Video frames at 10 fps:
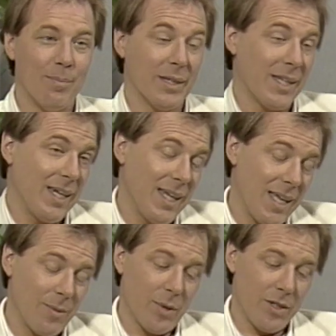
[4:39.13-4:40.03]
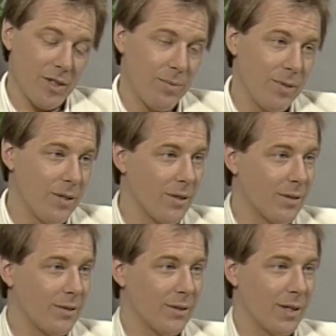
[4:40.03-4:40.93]
But then again, what is a
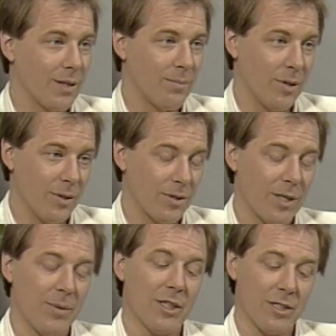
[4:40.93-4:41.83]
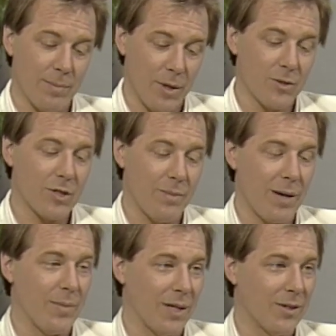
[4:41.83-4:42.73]
computer? A computer is something that's supposed to
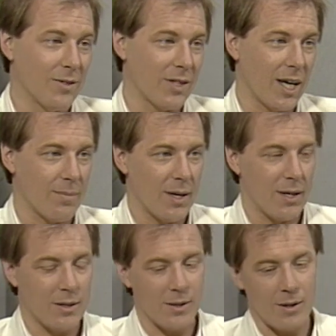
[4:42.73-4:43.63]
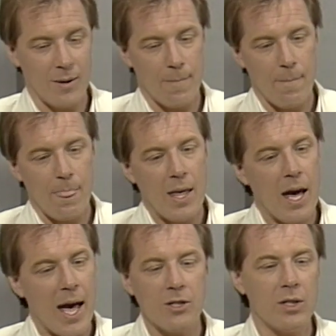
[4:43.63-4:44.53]
make me understand better, you know.
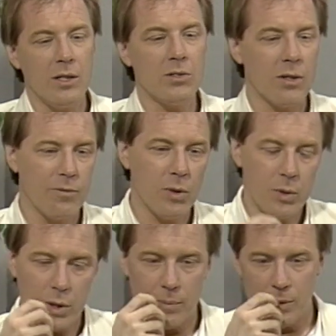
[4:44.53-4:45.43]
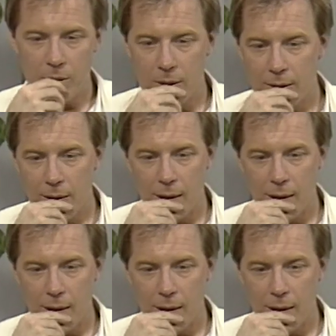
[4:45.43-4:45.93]
Actually, I didn't start fooling with a computer.